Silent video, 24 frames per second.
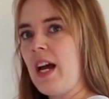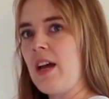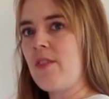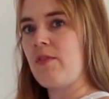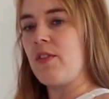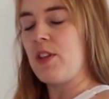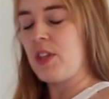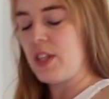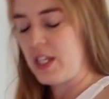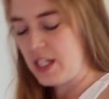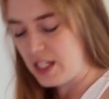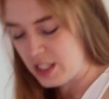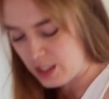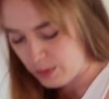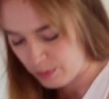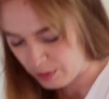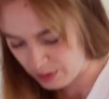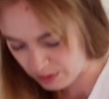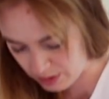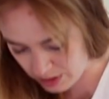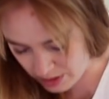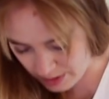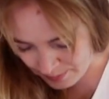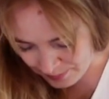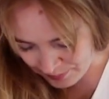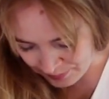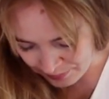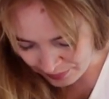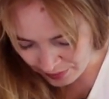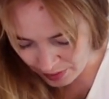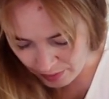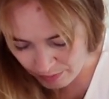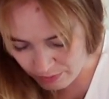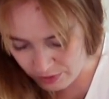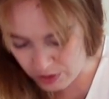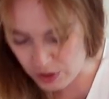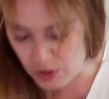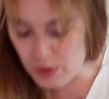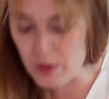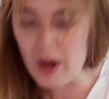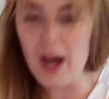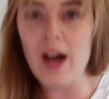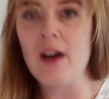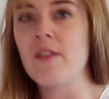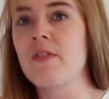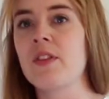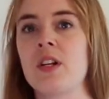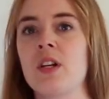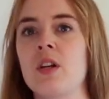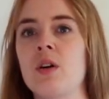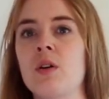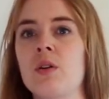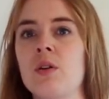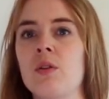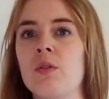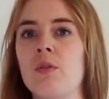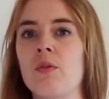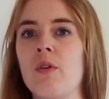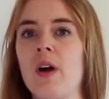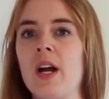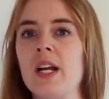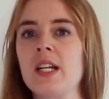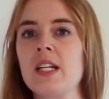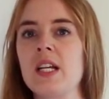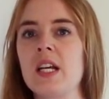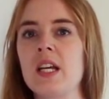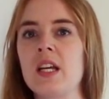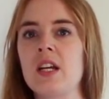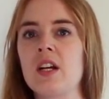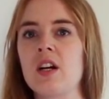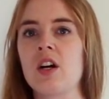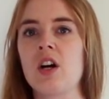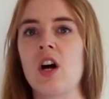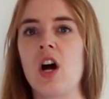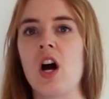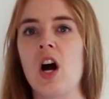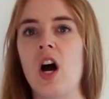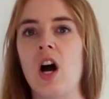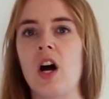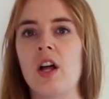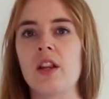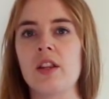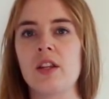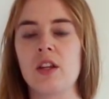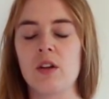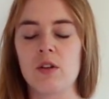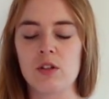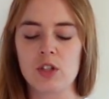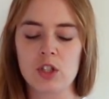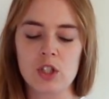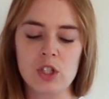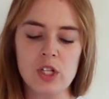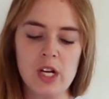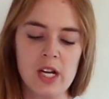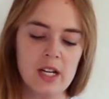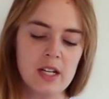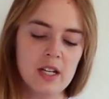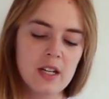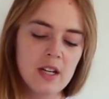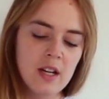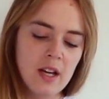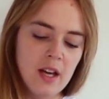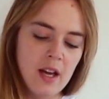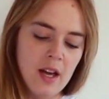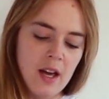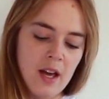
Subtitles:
And with these ones, we do have the logo right here on your shin.